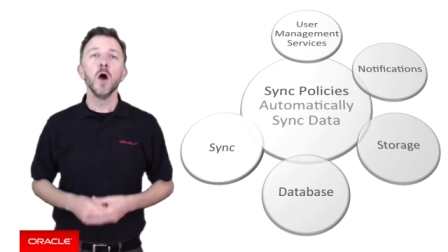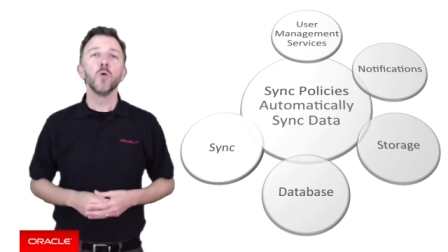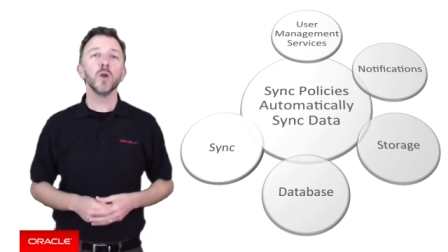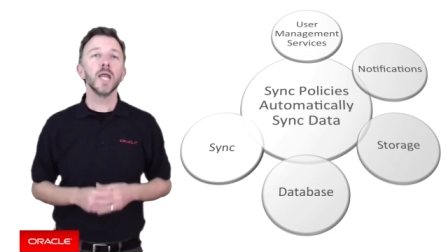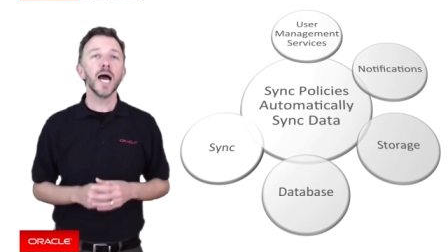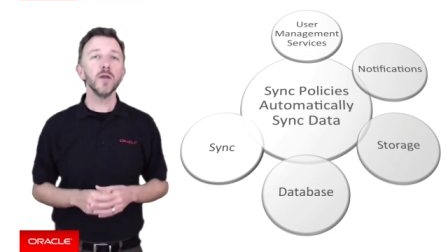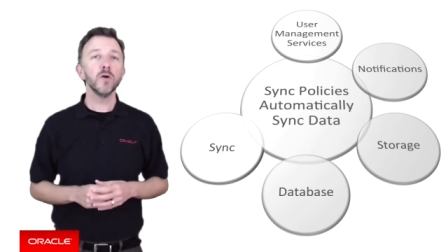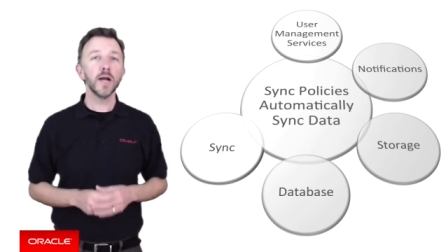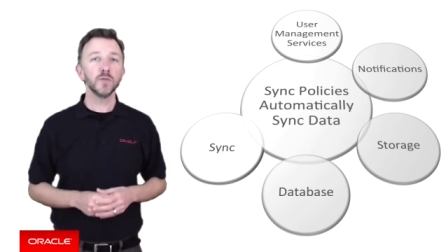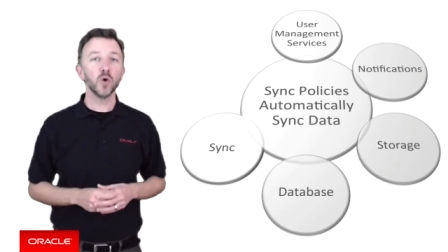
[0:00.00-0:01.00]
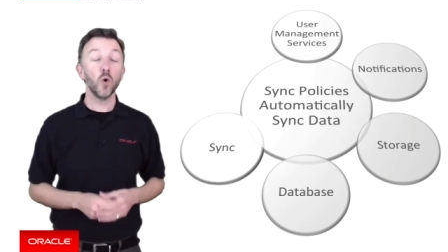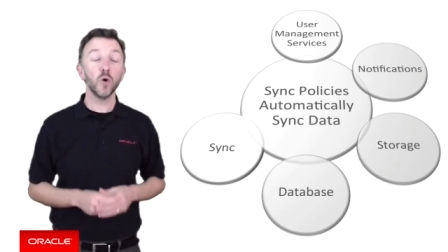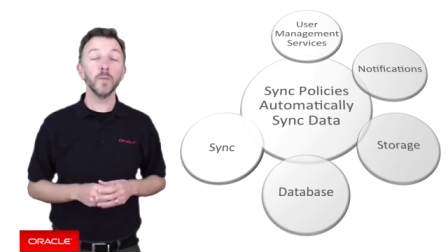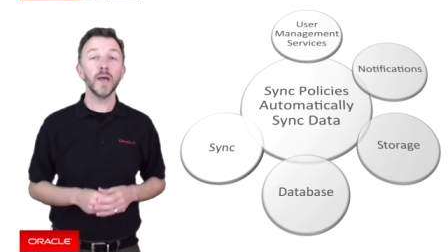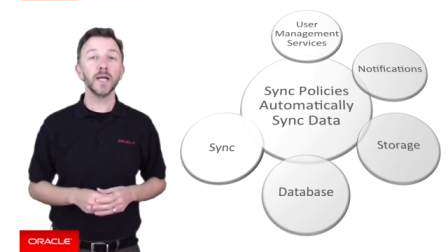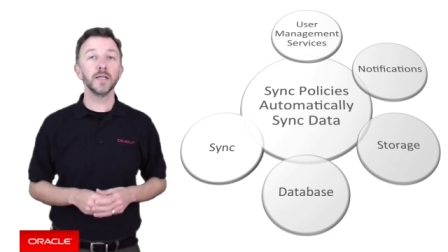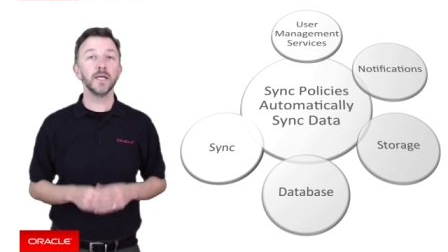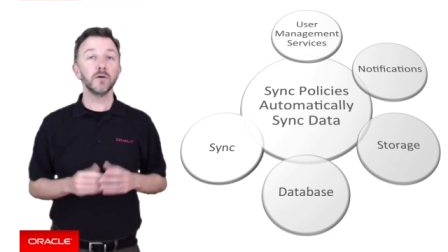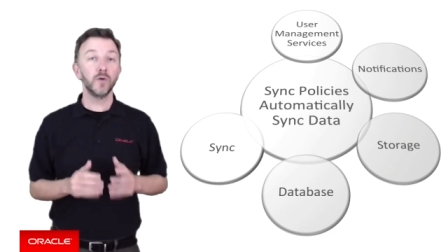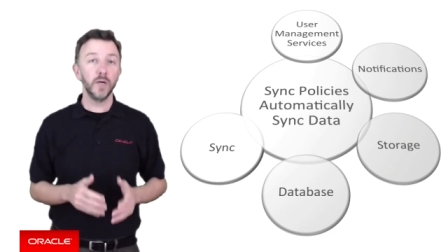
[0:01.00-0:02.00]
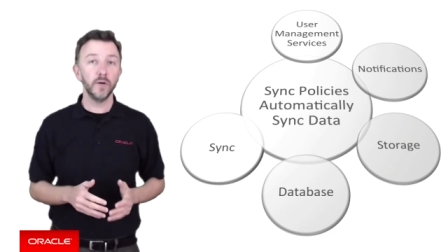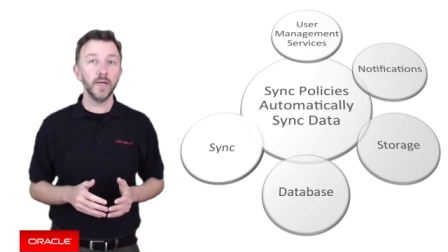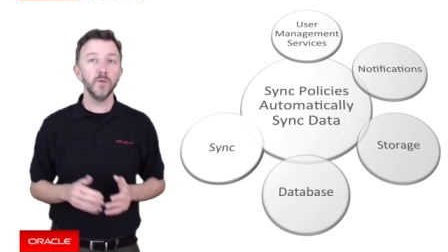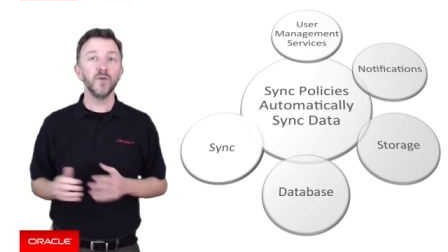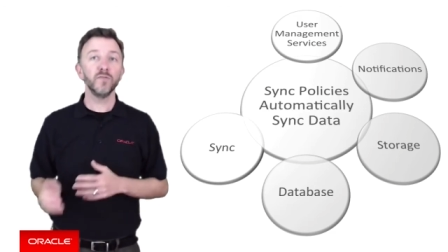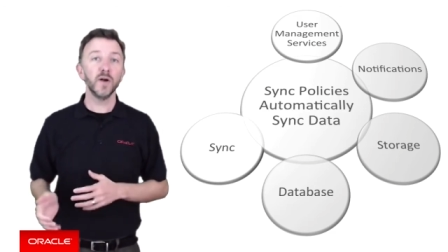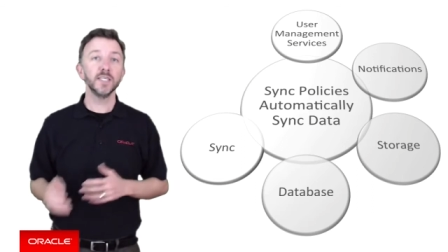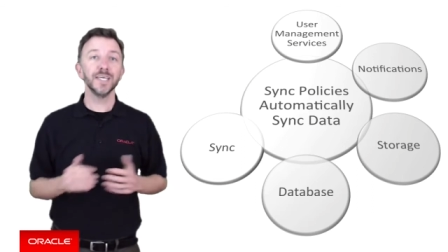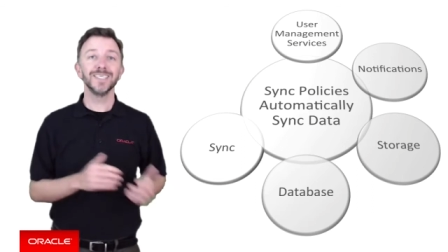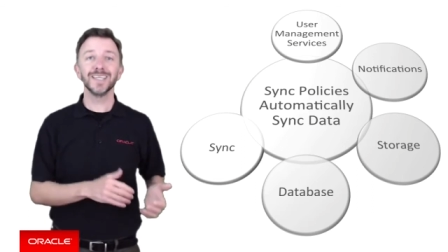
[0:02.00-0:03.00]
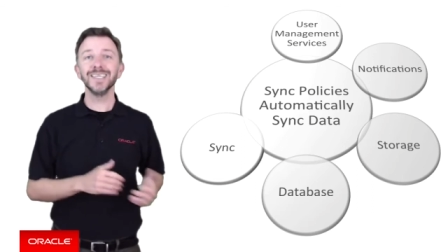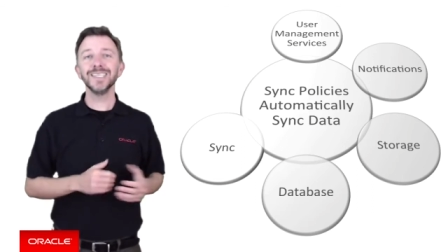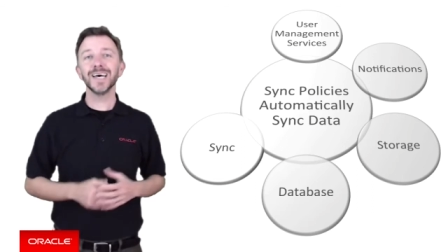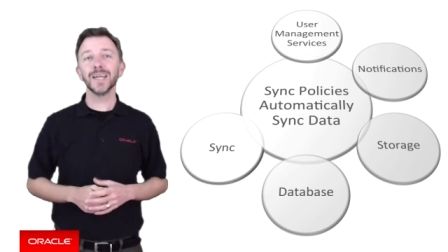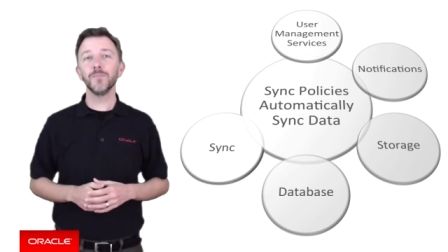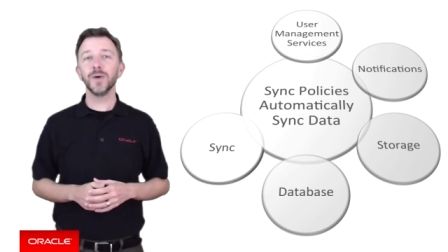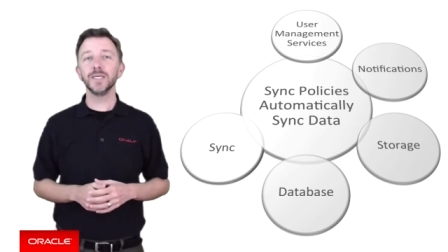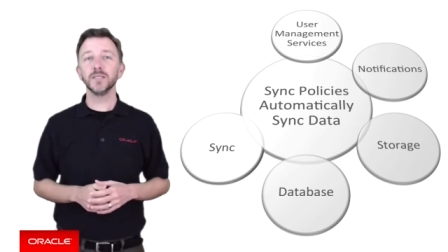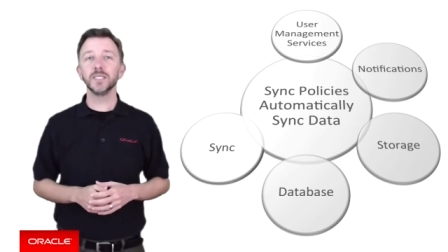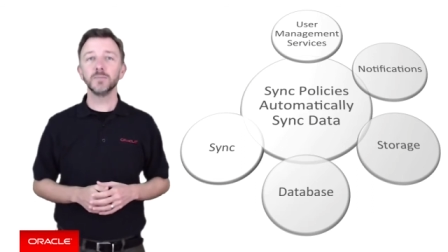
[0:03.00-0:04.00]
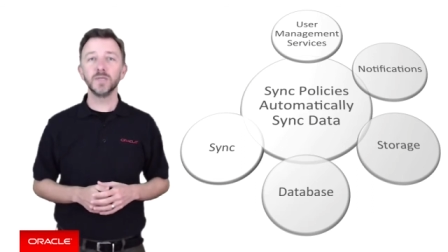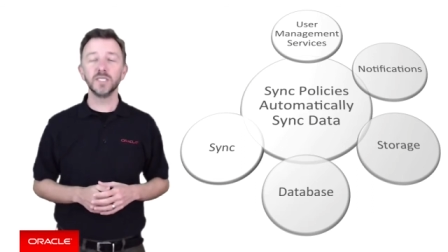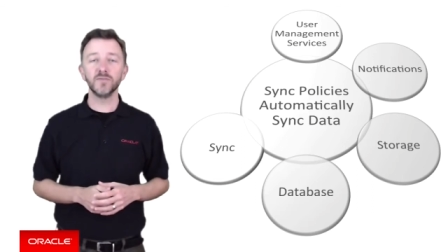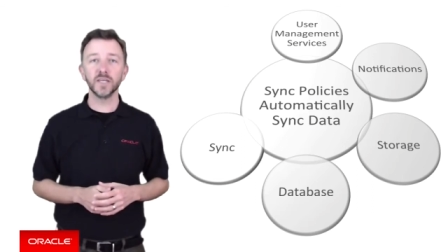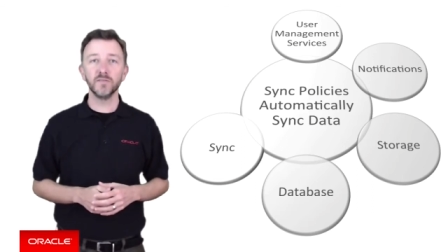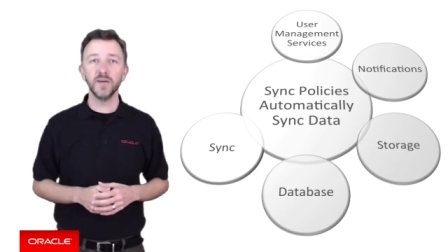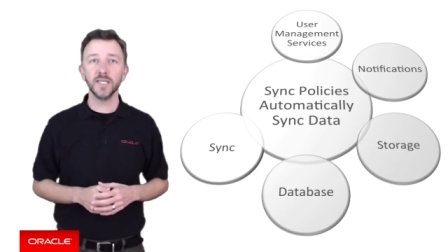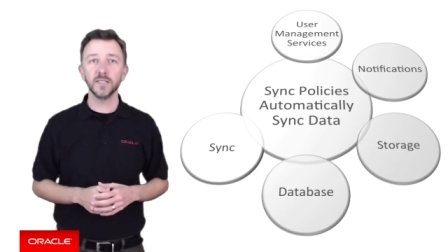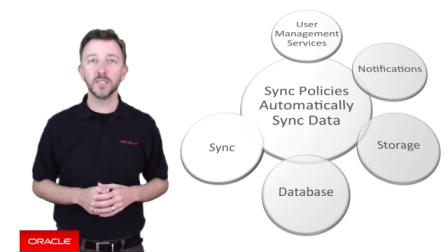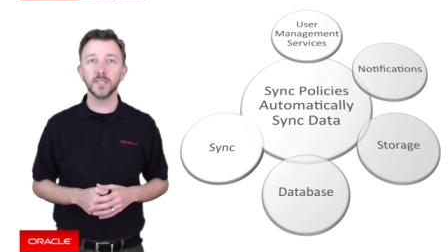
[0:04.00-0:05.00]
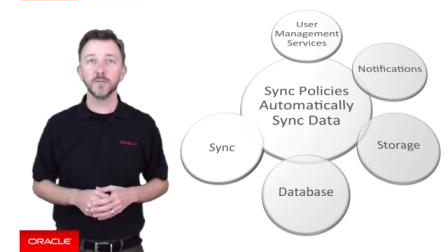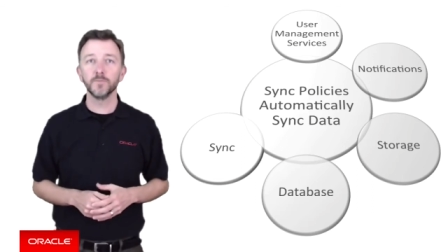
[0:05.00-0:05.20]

will allow your app to automatically query, refresh, and delete data based on specific events.